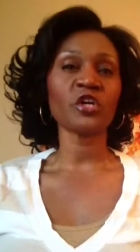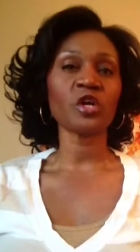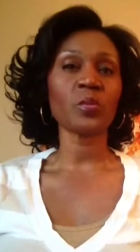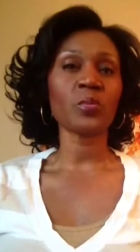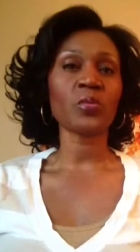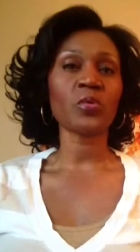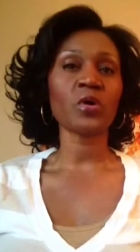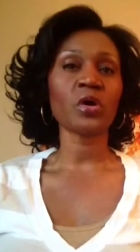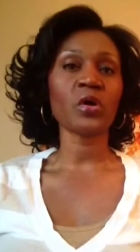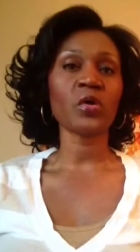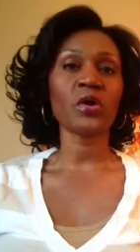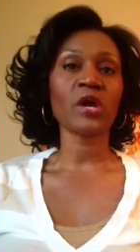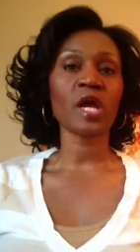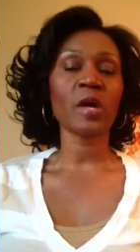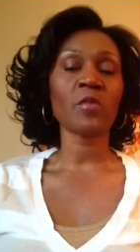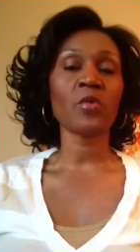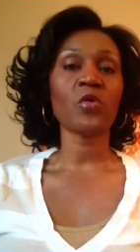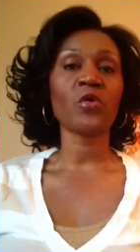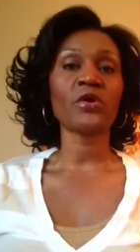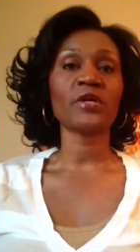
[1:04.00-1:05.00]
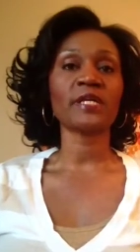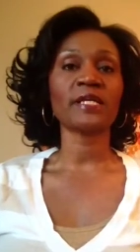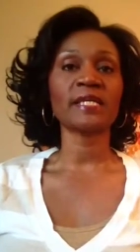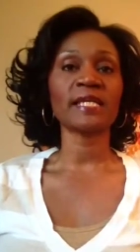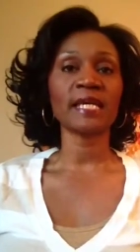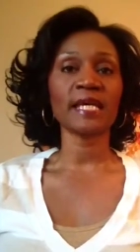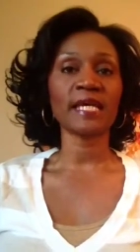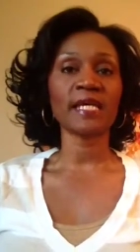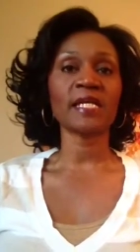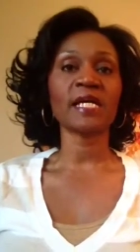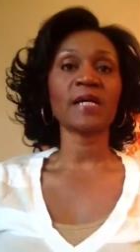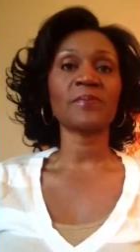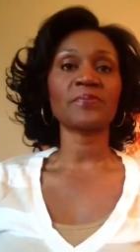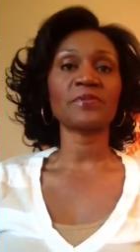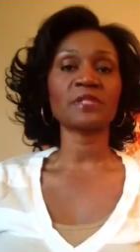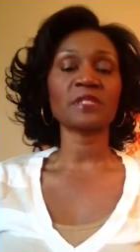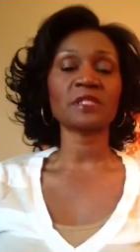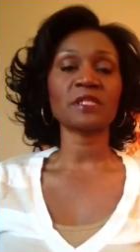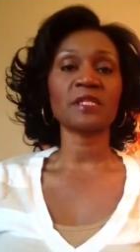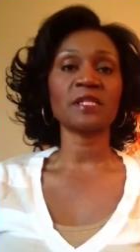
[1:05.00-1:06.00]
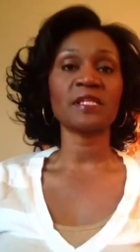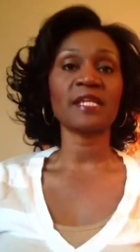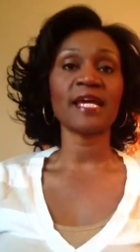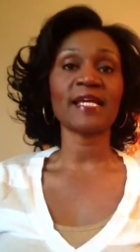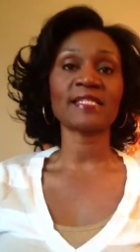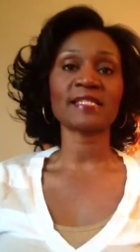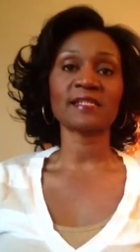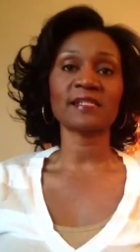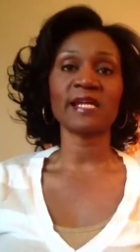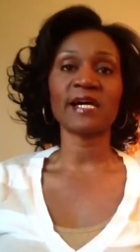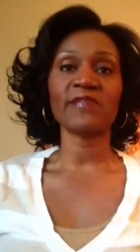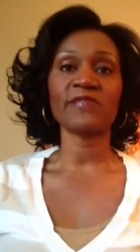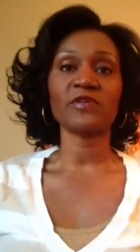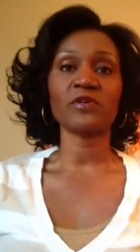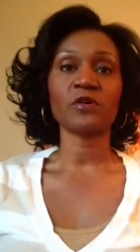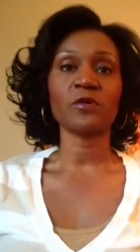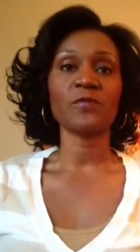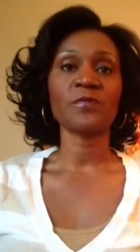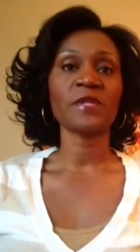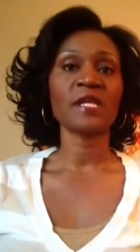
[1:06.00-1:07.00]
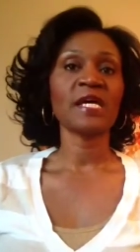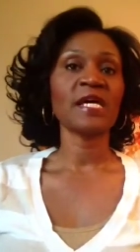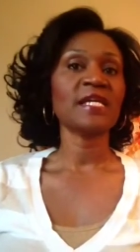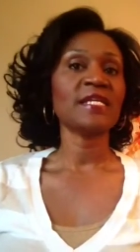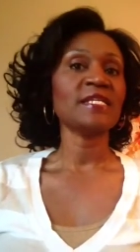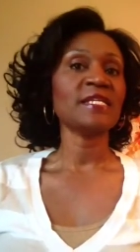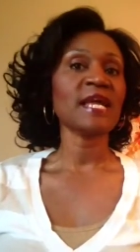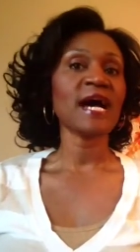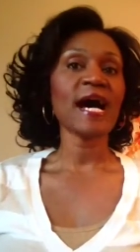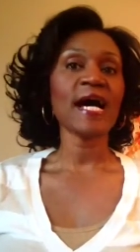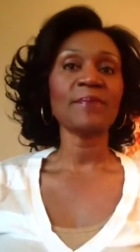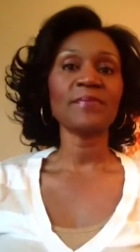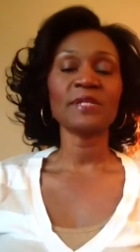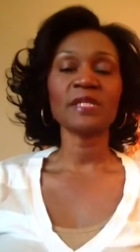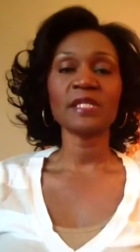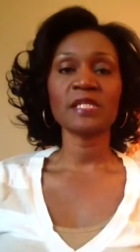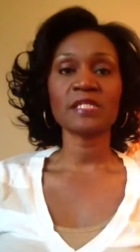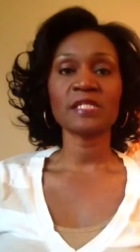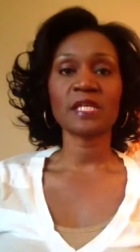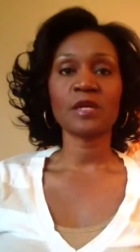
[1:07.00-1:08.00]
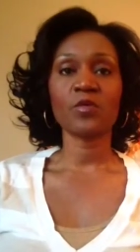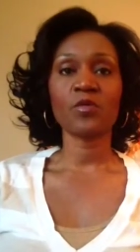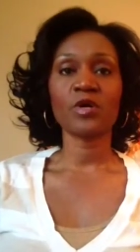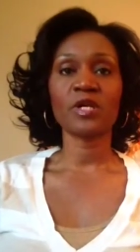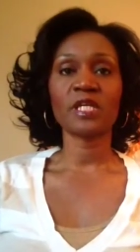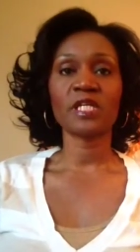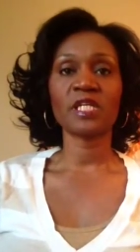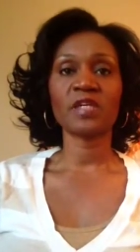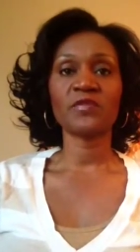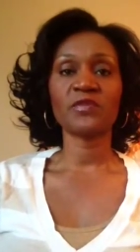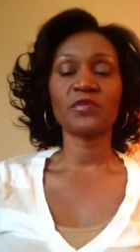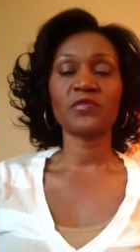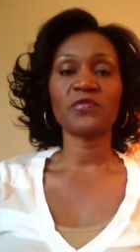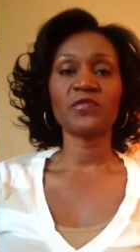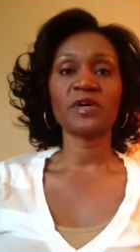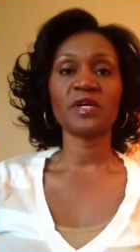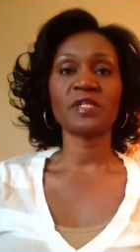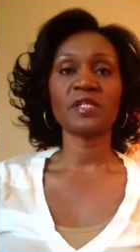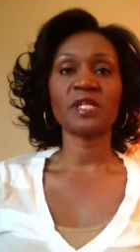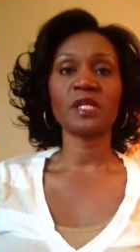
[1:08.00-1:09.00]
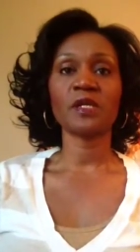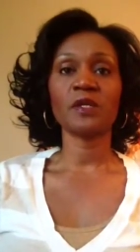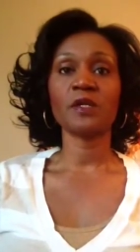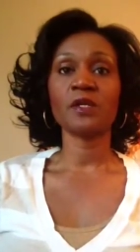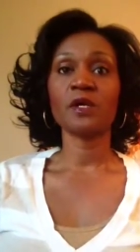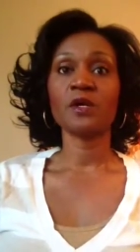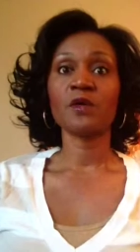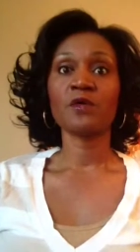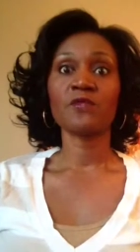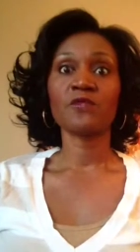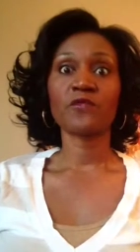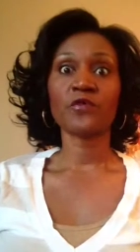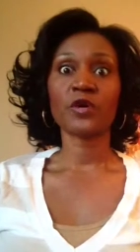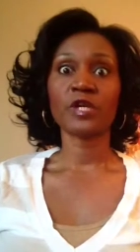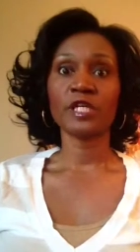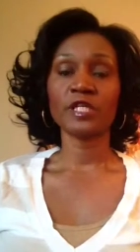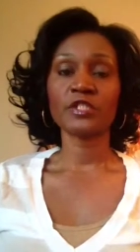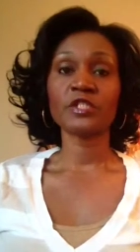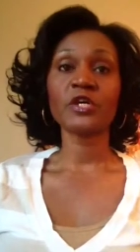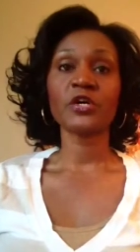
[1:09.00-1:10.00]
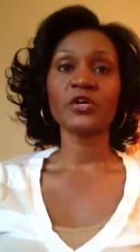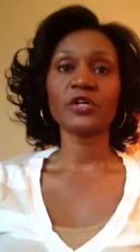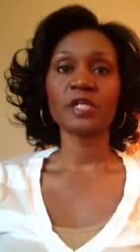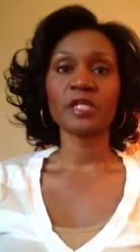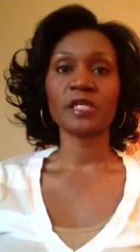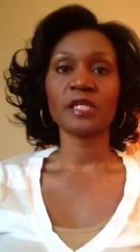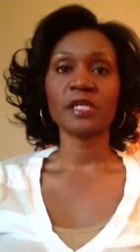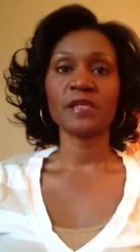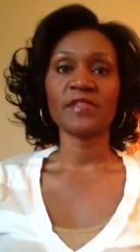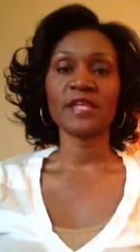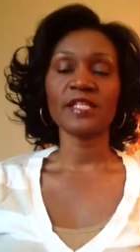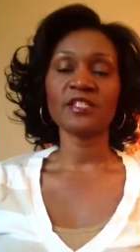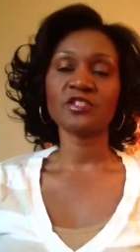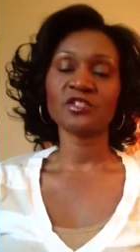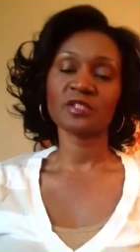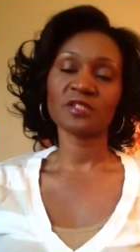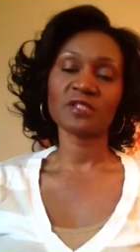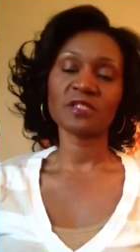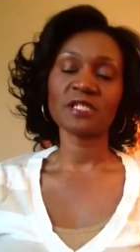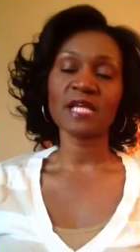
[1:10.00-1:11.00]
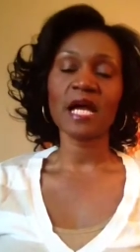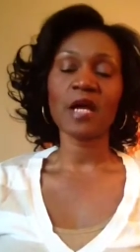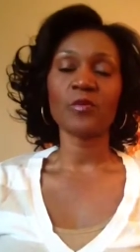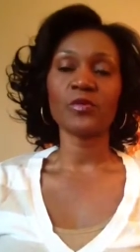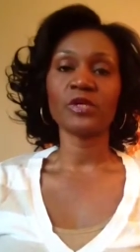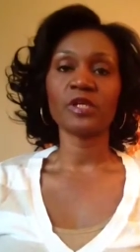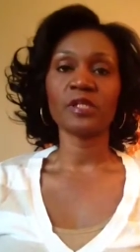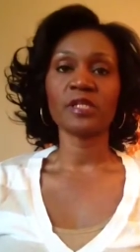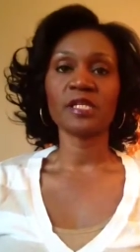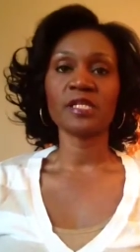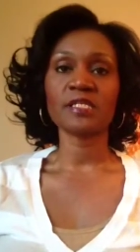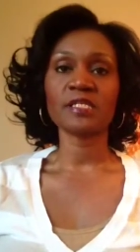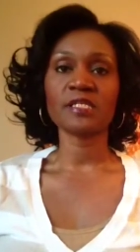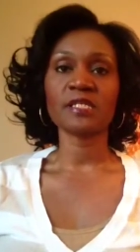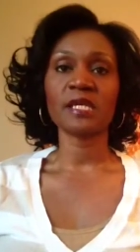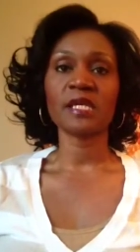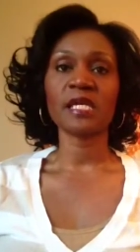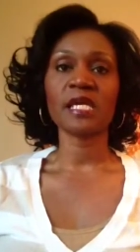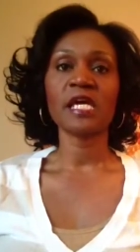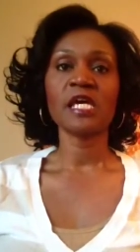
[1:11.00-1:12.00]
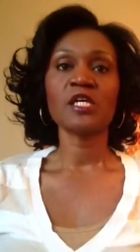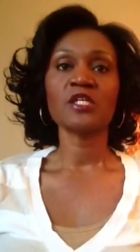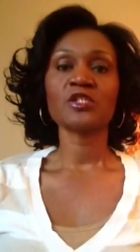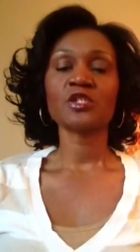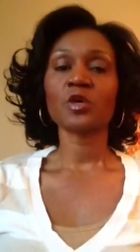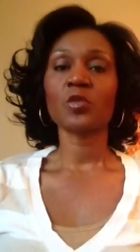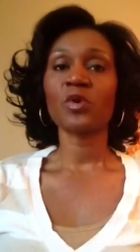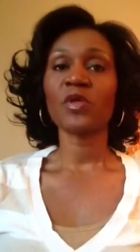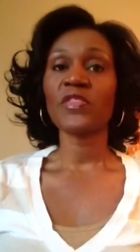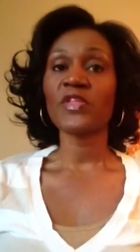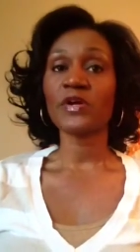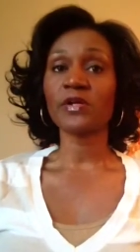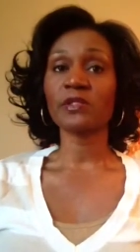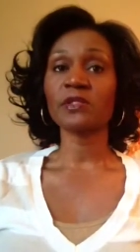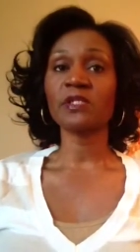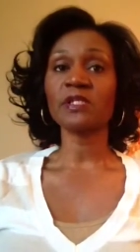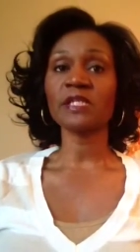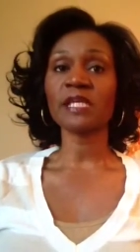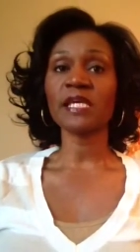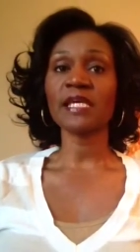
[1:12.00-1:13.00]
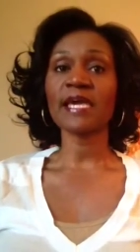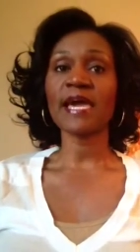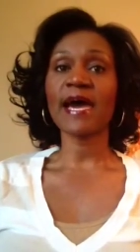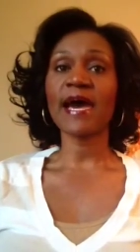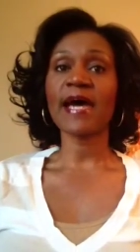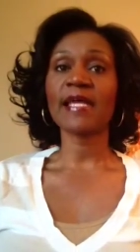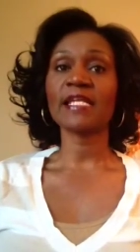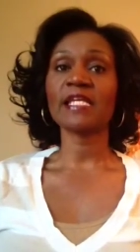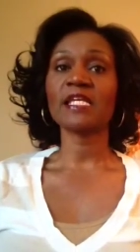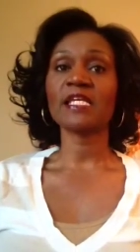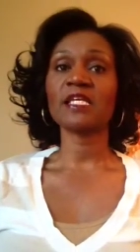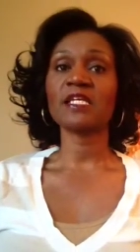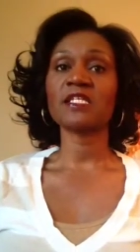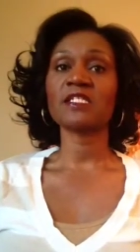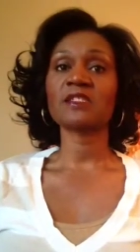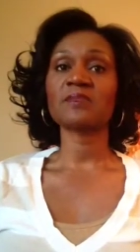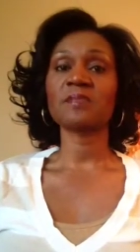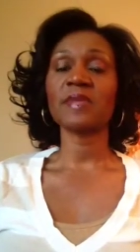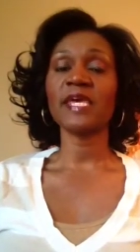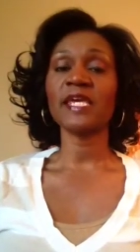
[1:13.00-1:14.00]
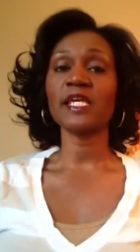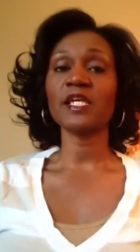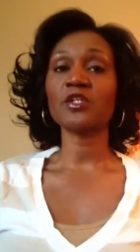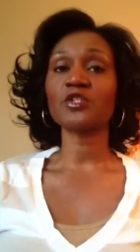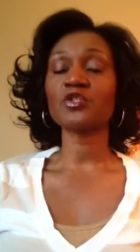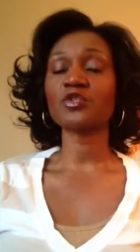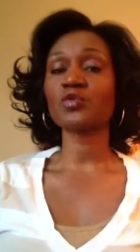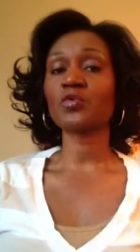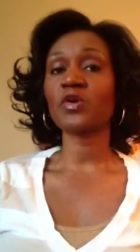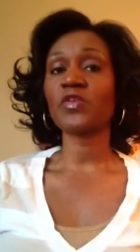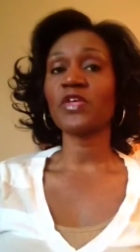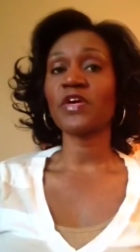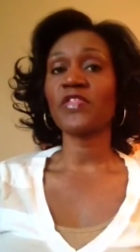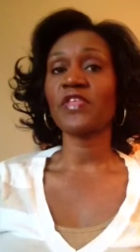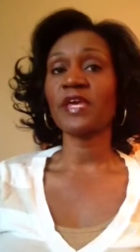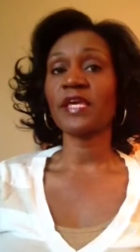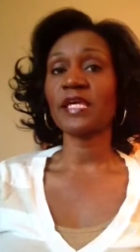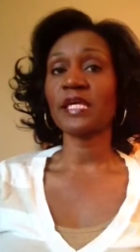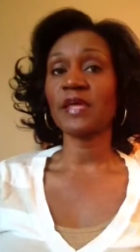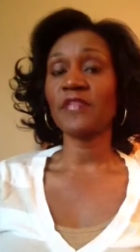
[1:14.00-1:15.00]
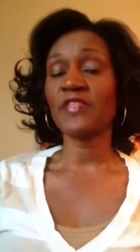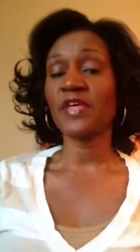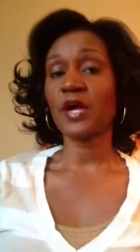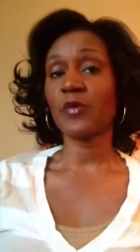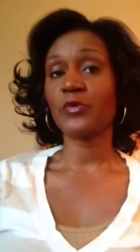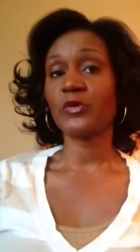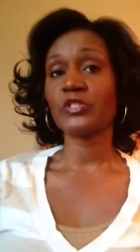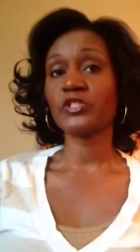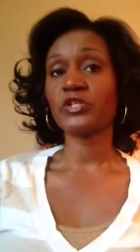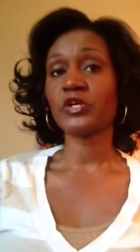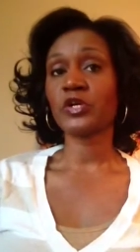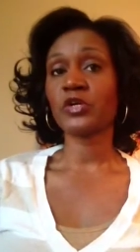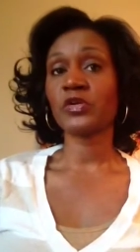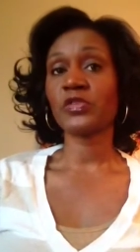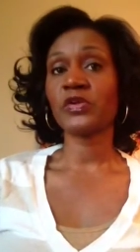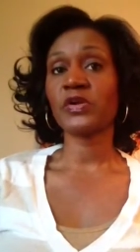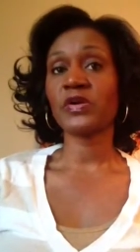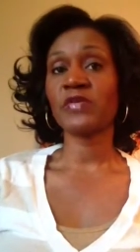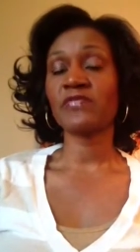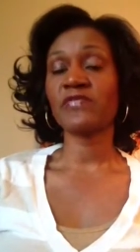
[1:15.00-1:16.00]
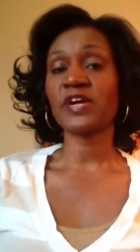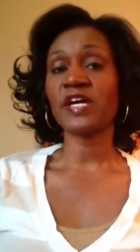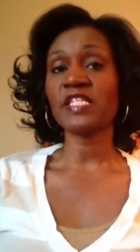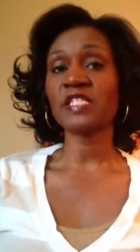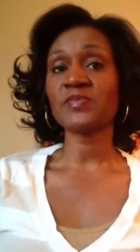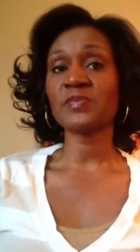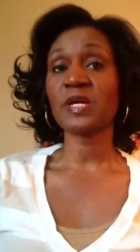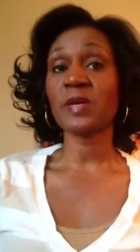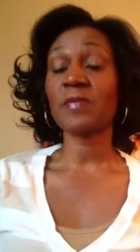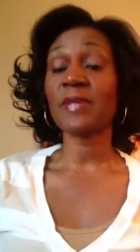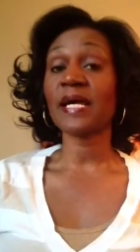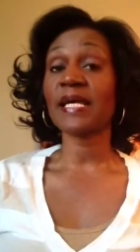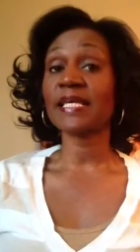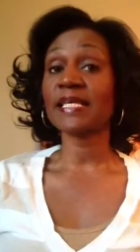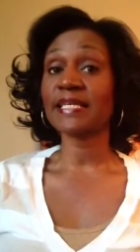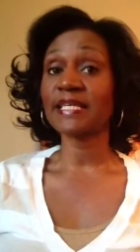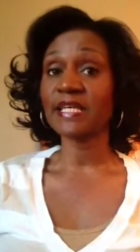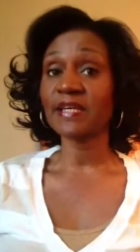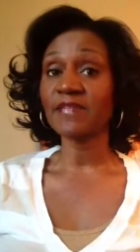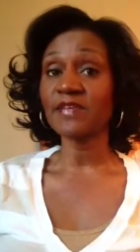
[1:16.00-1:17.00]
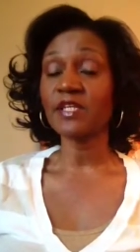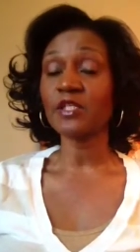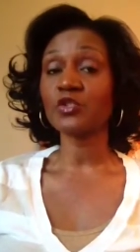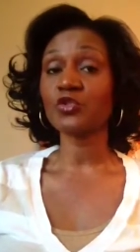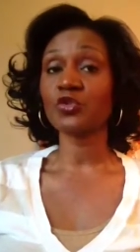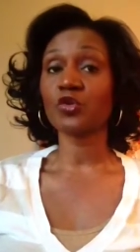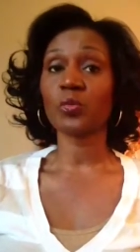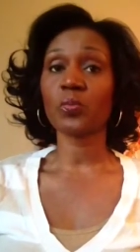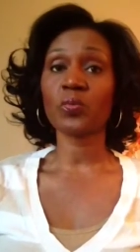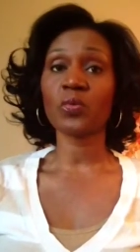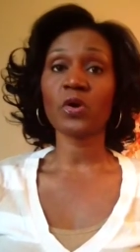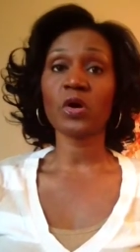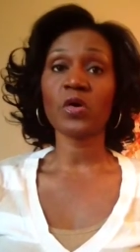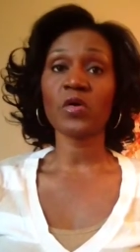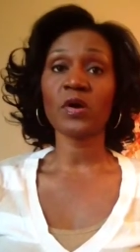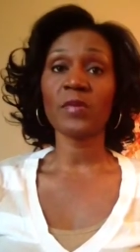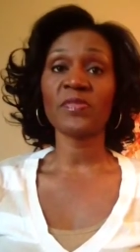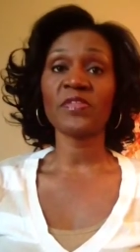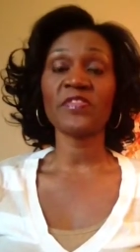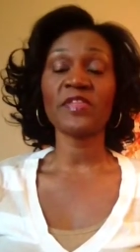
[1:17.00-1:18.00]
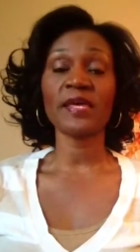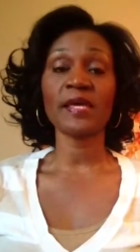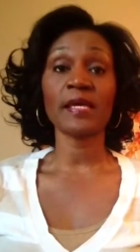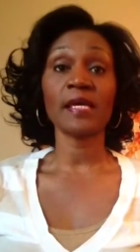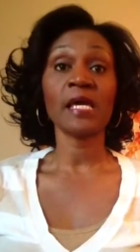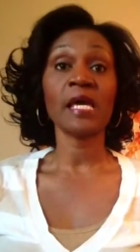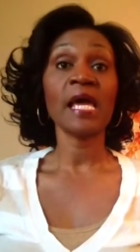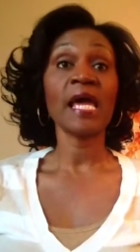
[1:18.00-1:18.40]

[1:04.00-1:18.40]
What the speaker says: your program or to kick it up to the next level, not because they want to give you funding for eternity. That's just not realistic. So what they're looking at is making sure that they get that return on their investment by giving to a program that they